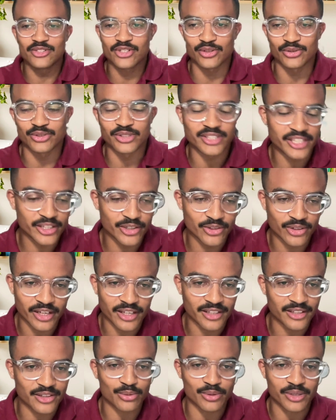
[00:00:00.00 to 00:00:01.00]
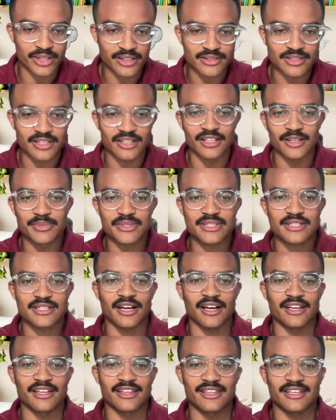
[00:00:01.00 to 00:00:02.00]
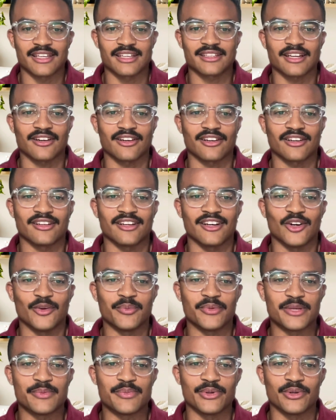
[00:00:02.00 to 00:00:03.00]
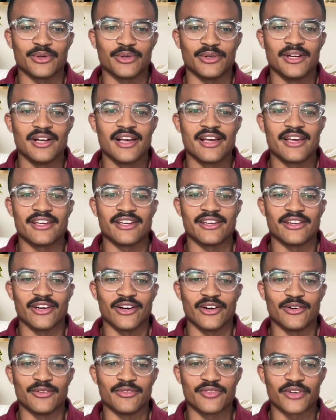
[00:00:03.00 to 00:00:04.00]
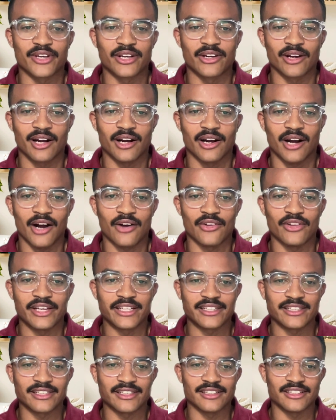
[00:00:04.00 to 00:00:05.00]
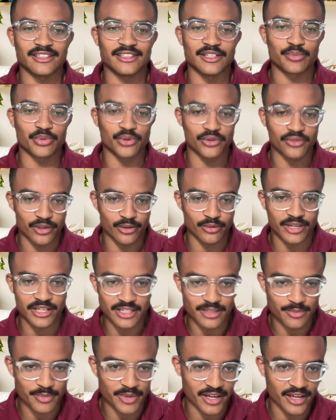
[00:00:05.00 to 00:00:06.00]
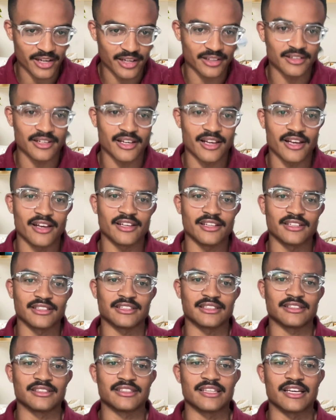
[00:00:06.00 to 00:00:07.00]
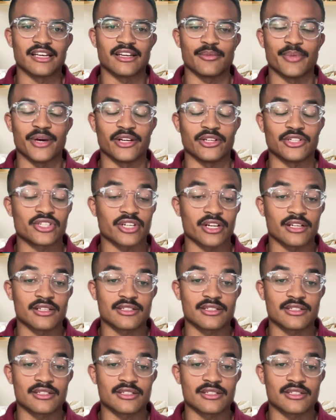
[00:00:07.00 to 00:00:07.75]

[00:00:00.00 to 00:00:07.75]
are really great three tips I think that are gonna help people figure out how they can improve their resume and get a better chance